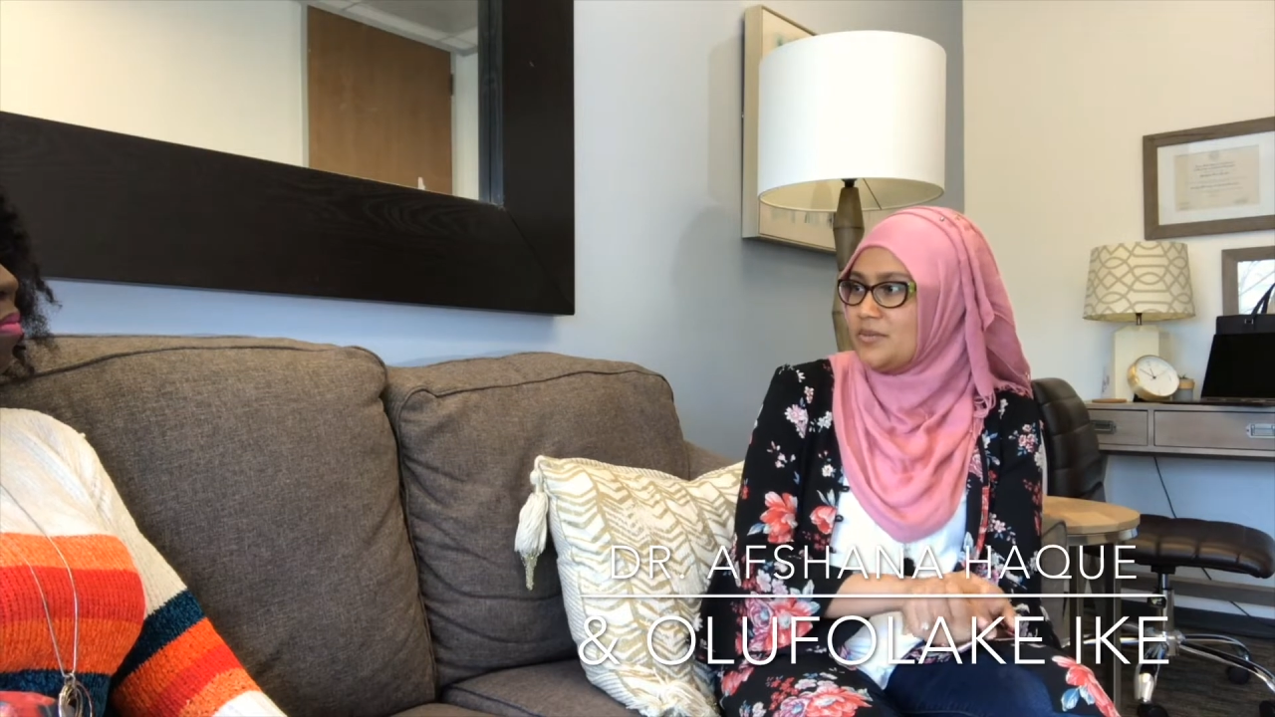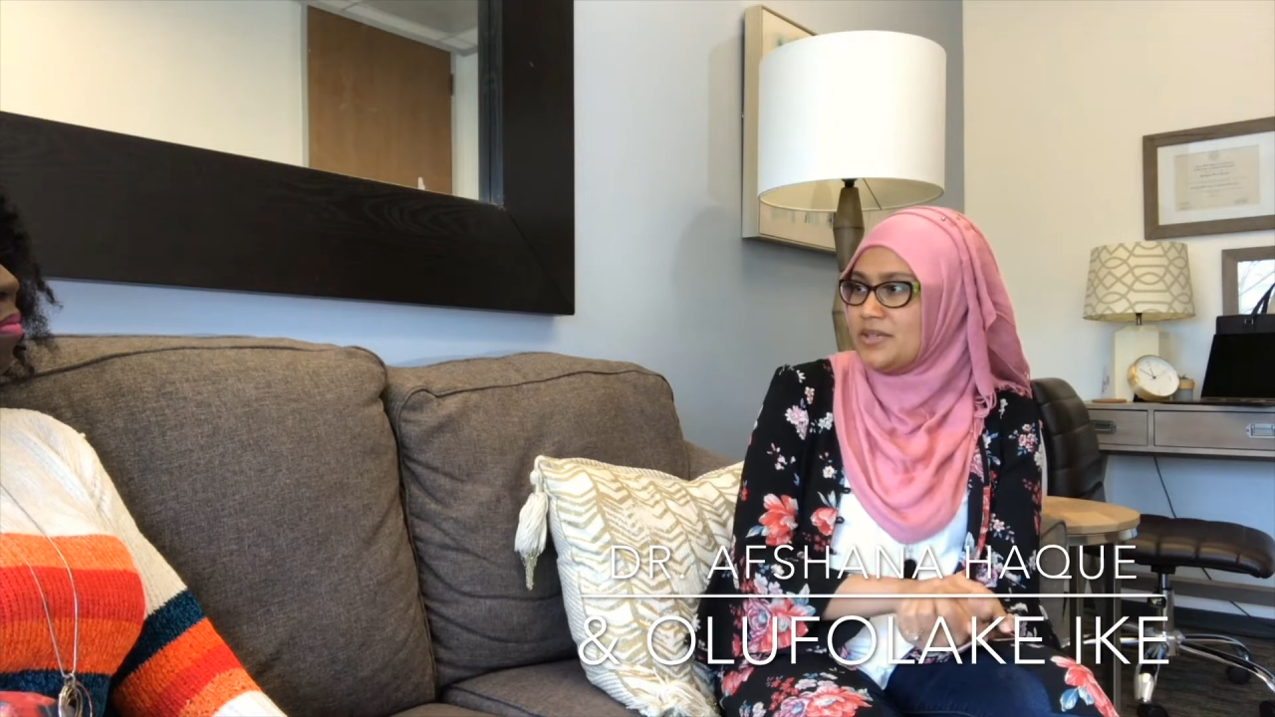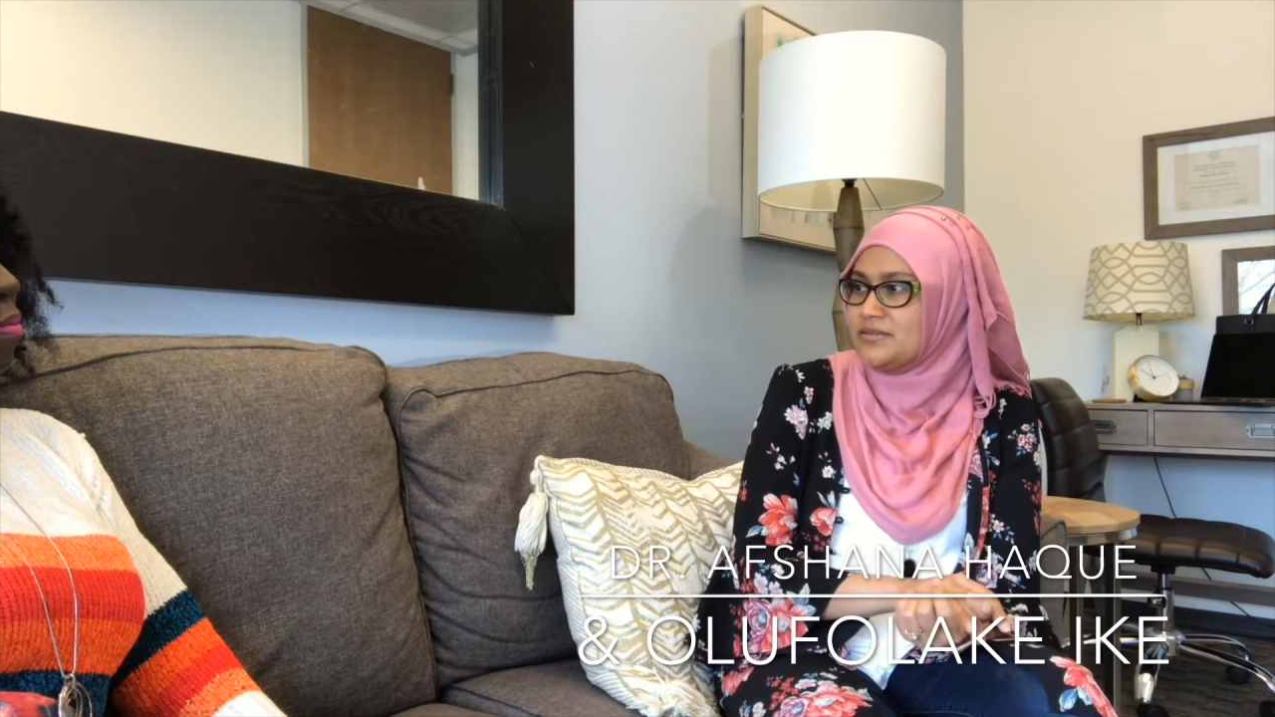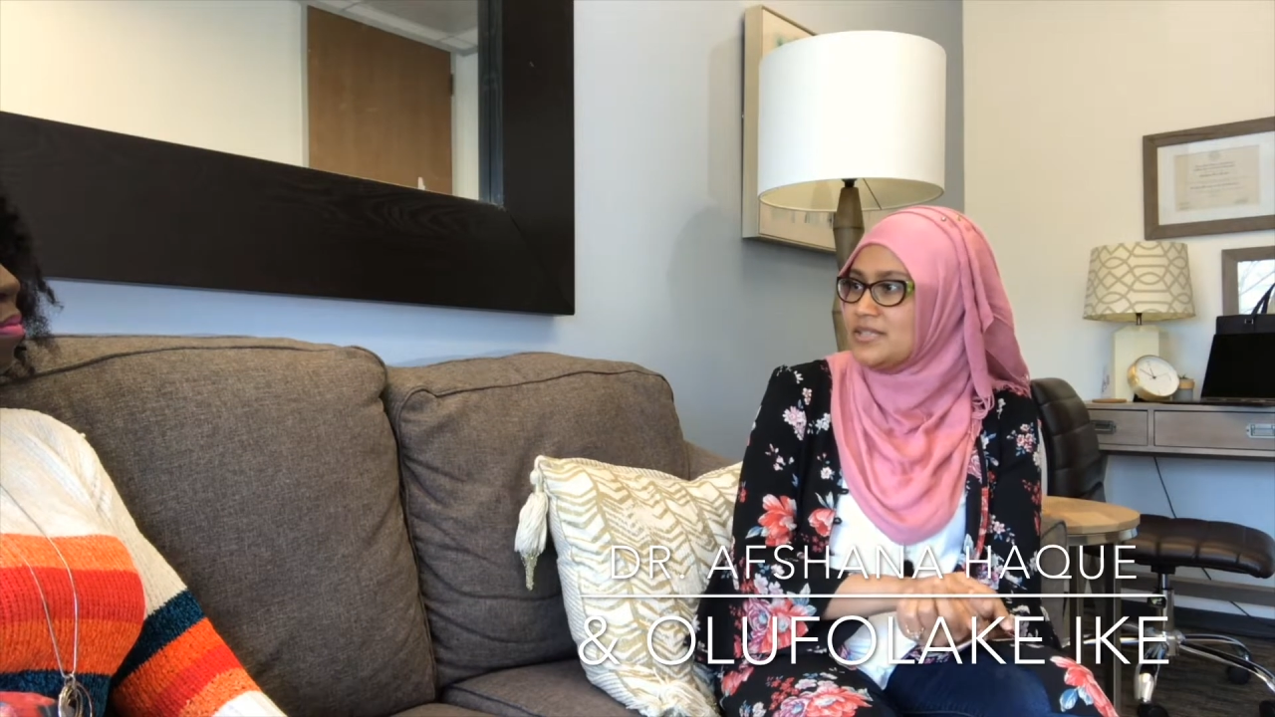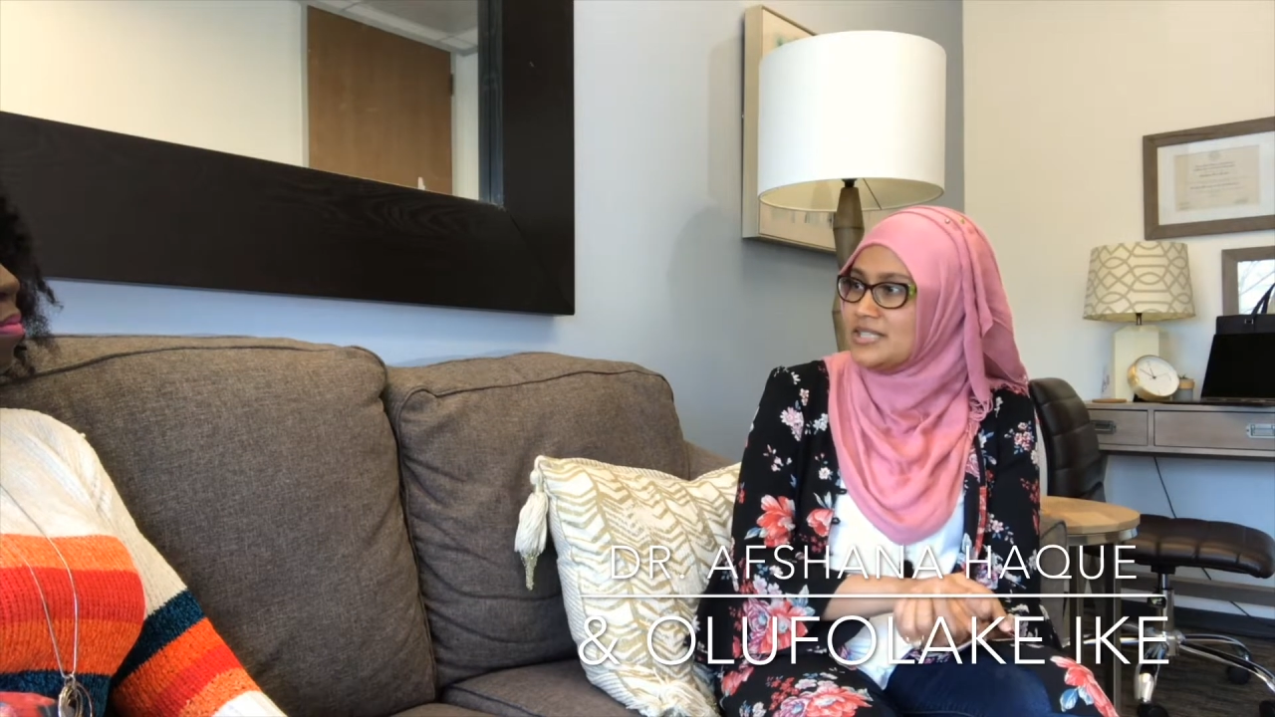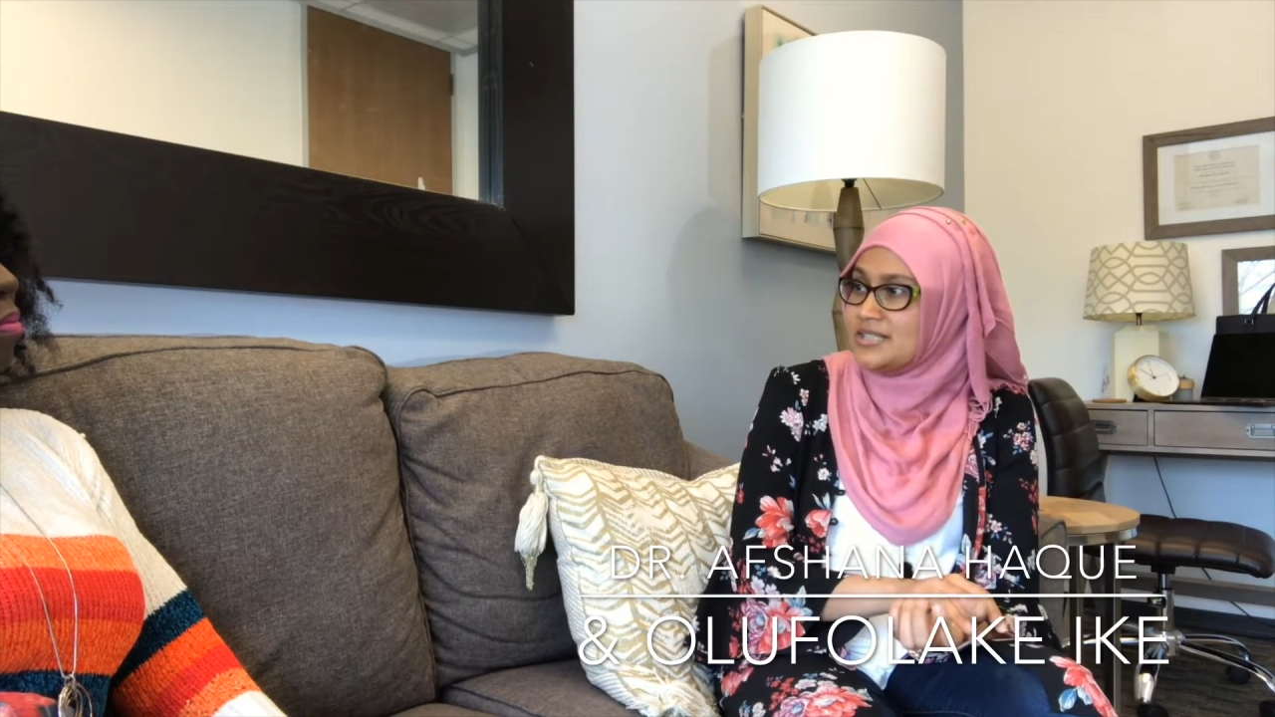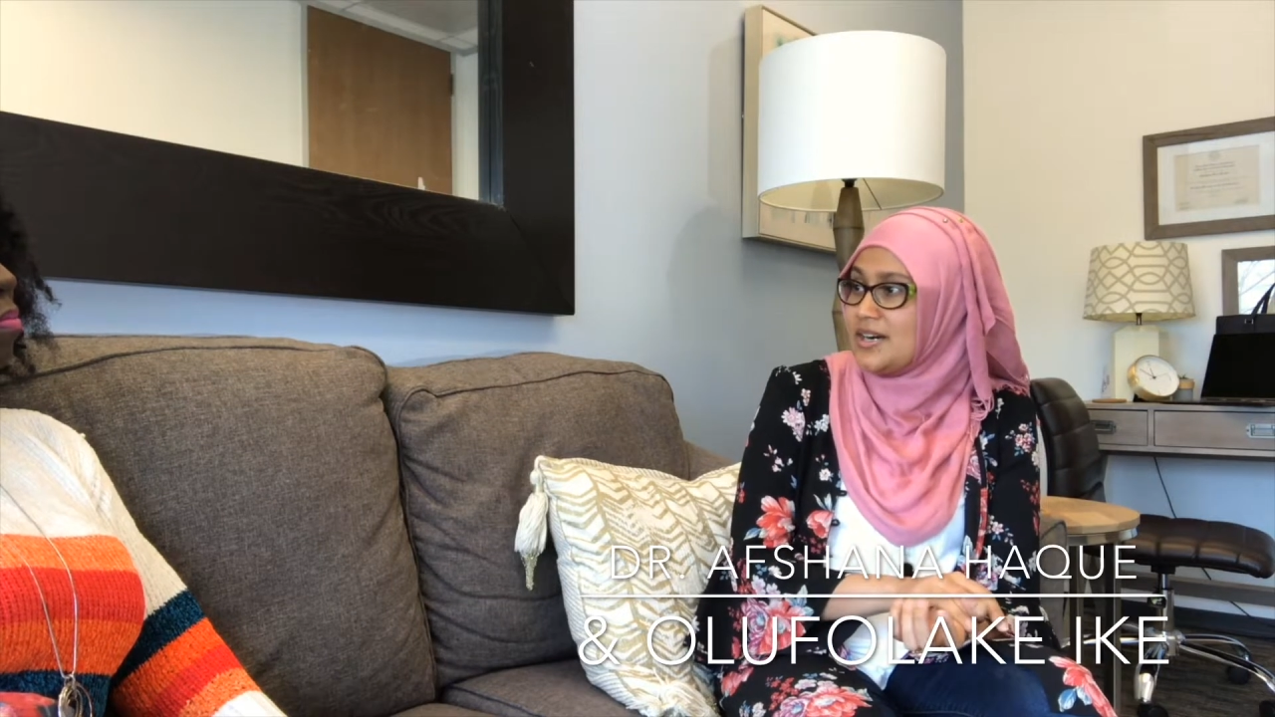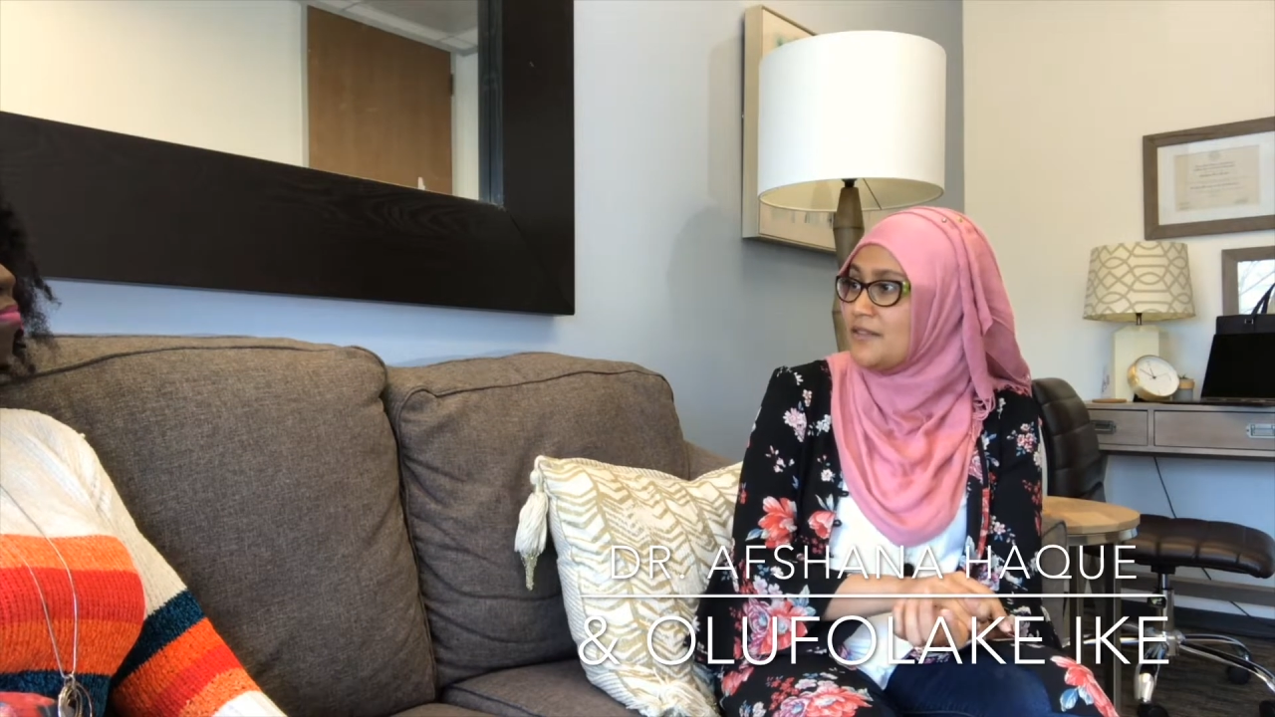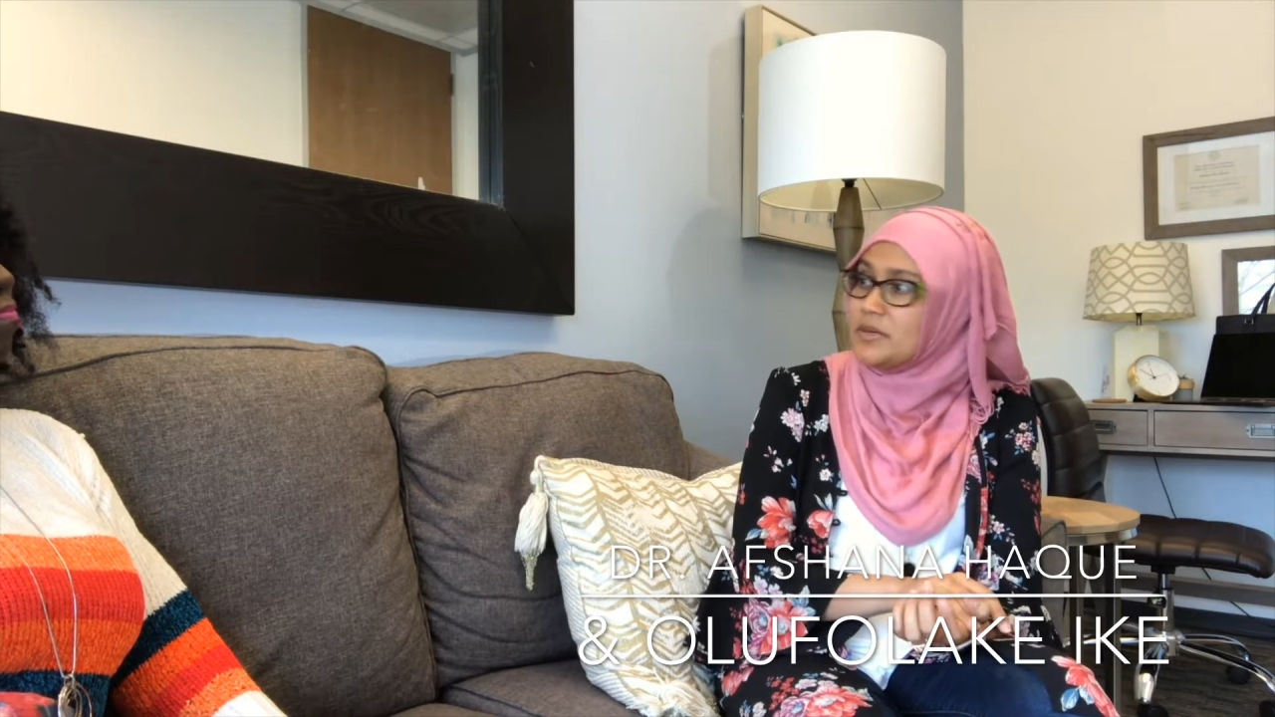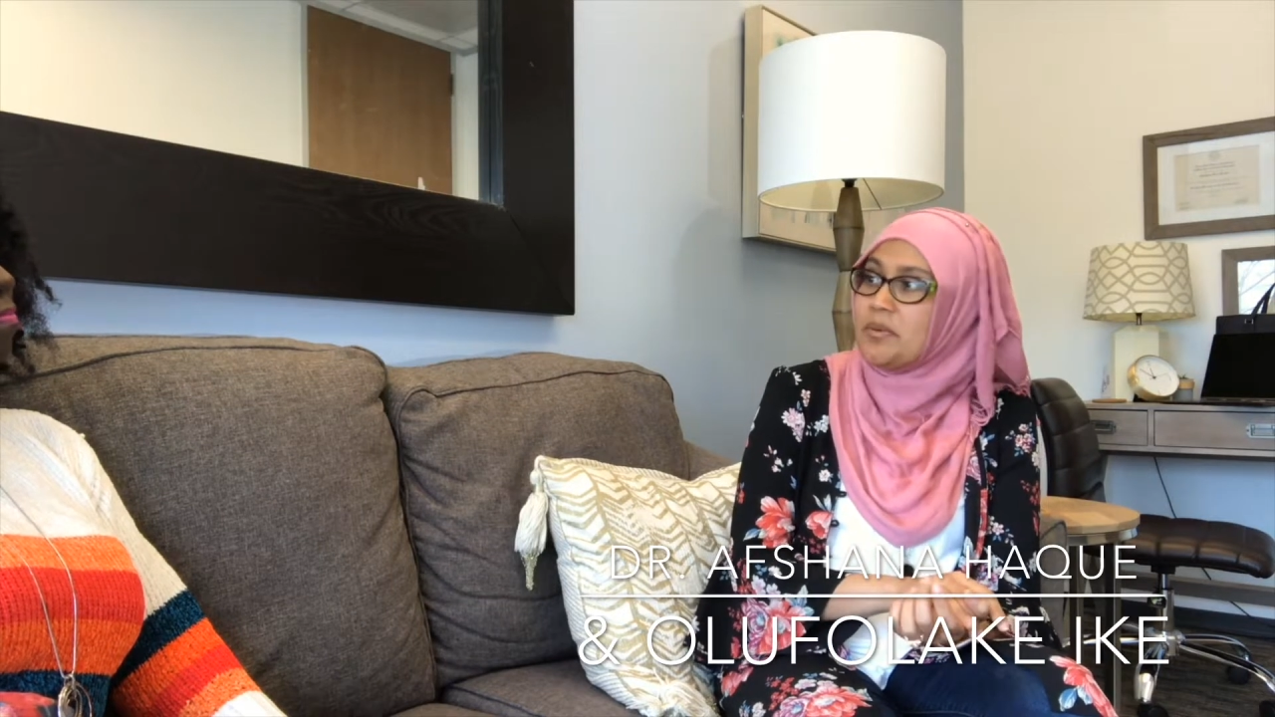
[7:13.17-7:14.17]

whatever it is they're having